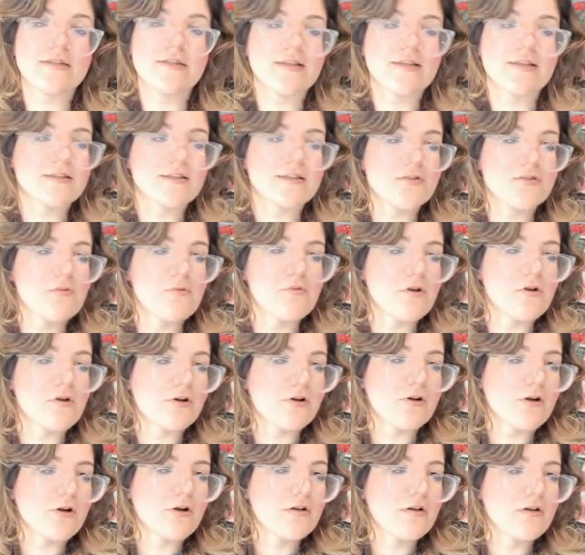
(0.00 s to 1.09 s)
good. The new Mario
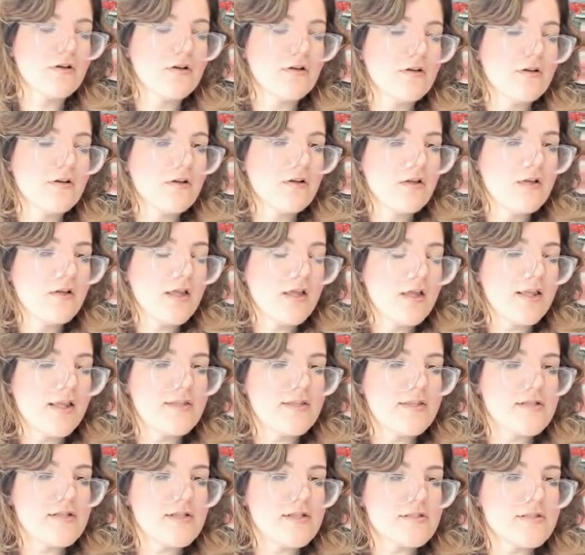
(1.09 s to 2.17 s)
Kart.
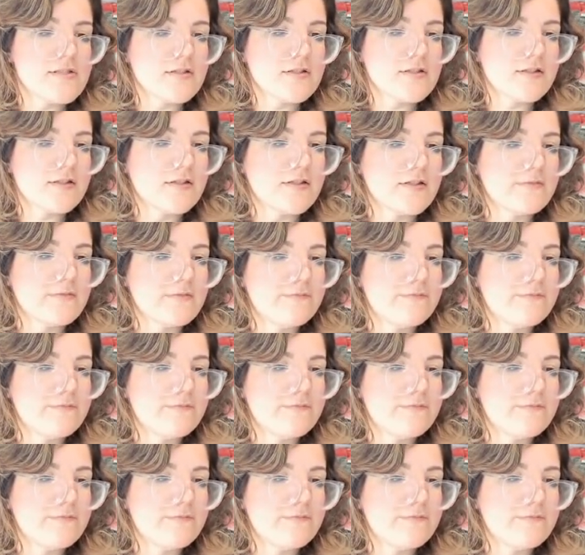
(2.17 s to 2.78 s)
It does look good.